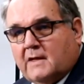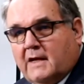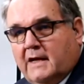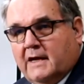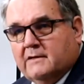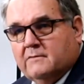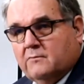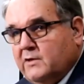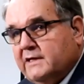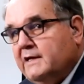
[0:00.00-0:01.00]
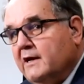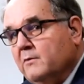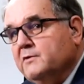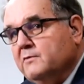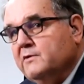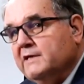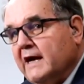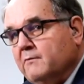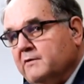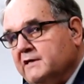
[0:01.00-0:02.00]
And we can help you with
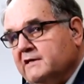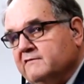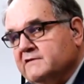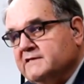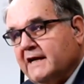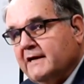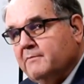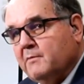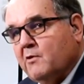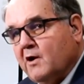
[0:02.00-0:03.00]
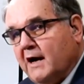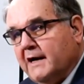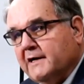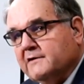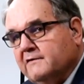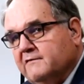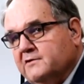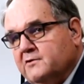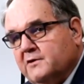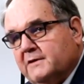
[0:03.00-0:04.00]
that. We can even set up a product of
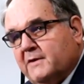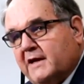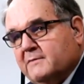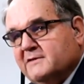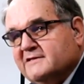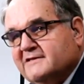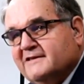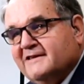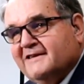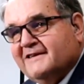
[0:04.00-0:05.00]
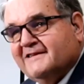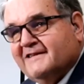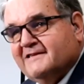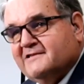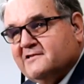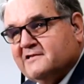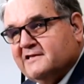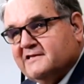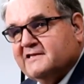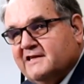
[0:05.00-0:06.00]
annuity payments that is just
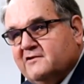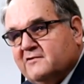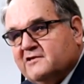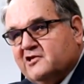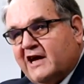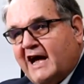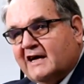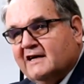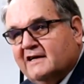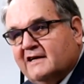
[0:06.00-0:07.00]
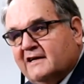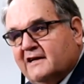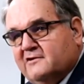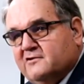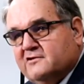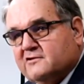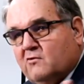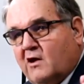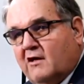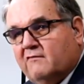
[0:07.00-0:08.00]
going to send you a check, and you're just
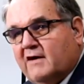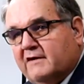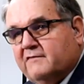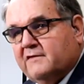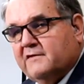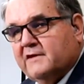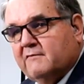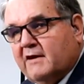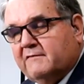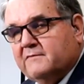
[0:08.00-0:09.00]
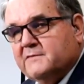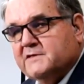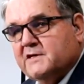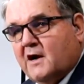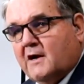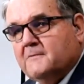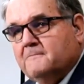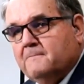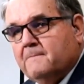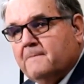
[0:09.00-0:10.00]
qualified for the thing right from the start.
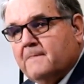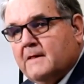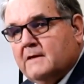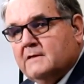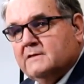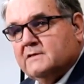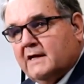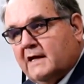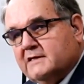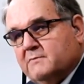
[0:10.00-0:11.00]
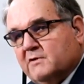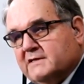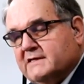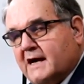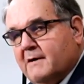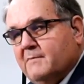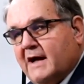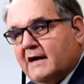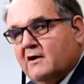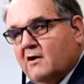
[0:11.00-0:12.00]
So I'd like to bring Tom
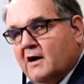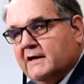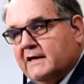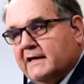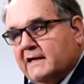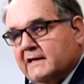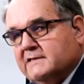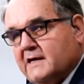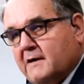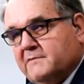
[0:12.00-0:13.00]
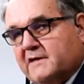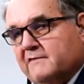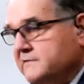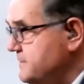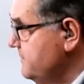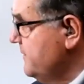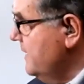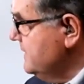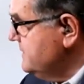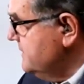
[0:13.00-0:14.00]
back on, and I'd like Tom to give us some
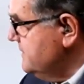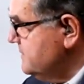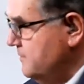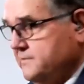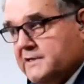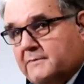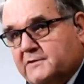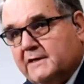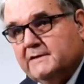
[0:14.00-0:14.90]
thoughts on this whole subject.